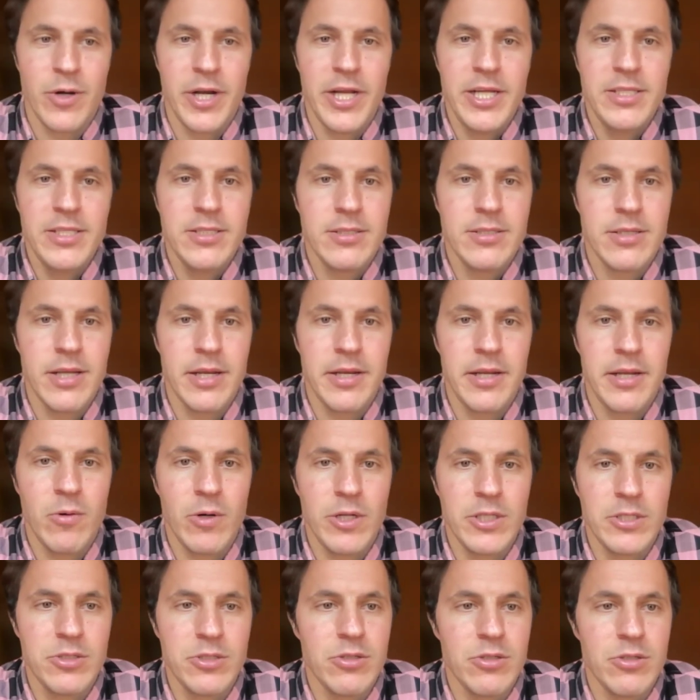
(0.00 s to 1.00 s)
Grace, any
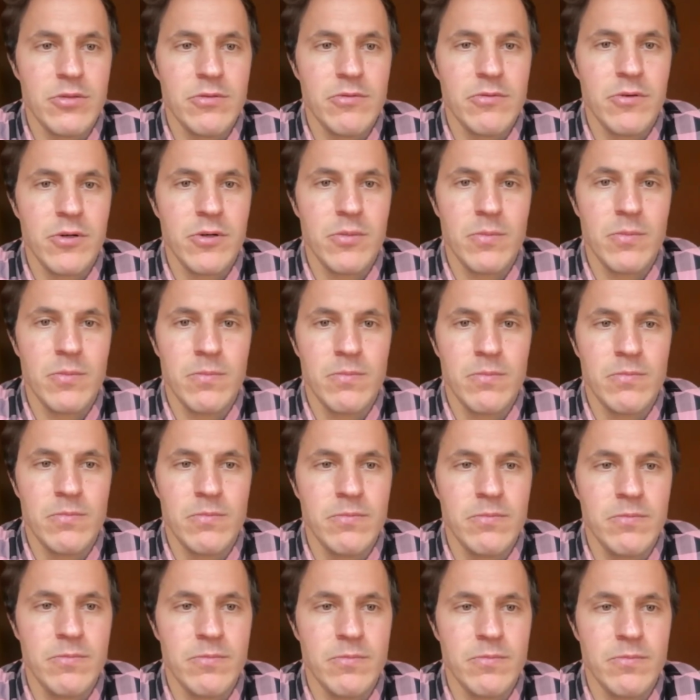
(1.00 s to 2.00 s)
question
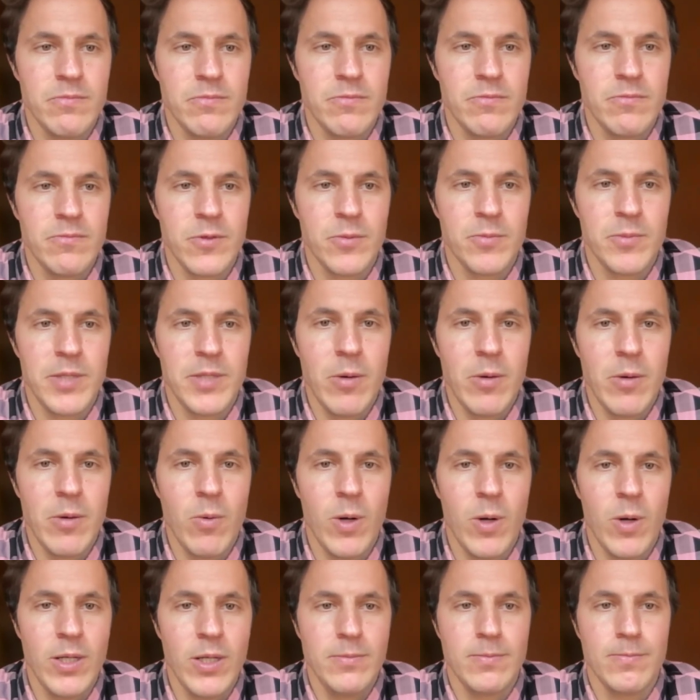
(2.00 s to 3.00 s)
from
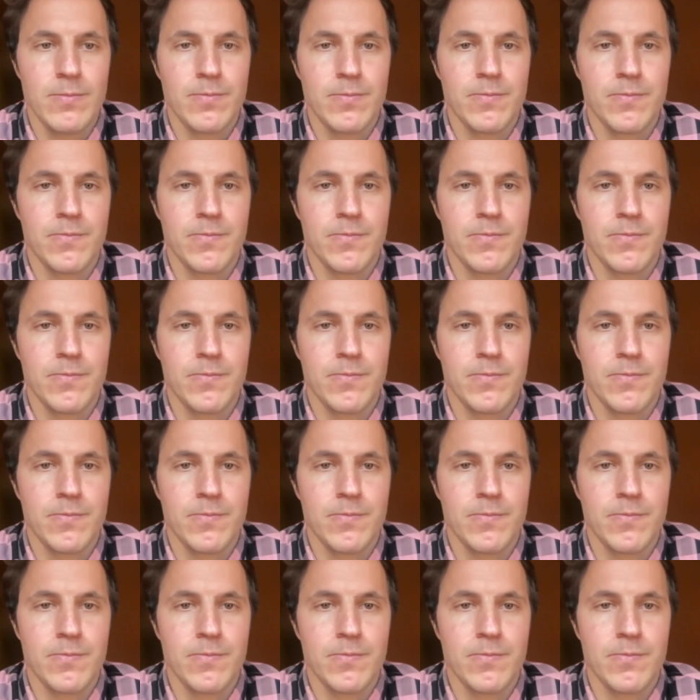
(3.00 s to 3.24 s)
Taiwan?